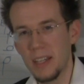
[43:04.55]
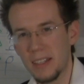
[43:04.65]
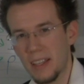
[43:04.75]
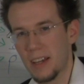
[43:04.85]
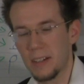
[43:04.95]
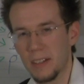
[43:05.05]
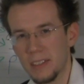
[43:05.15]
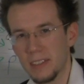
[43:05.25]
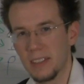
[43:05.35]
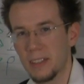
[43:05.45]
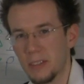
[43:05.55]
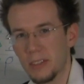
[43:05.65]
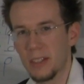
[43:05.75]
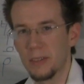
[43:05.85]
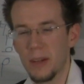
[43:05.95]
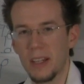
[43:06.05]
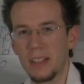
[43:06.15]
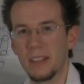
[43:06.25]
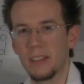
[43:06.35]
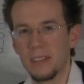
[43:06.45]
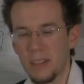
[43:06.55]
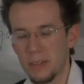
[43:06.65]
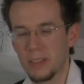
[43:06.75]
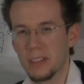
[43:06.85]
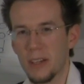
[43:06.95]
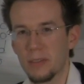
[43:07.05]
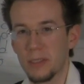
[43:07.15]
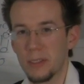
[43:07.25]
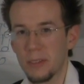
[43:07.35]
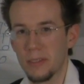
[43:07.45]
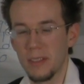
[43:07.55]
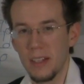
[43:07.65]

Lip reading: take that knowledge and then you start writing different stuff too.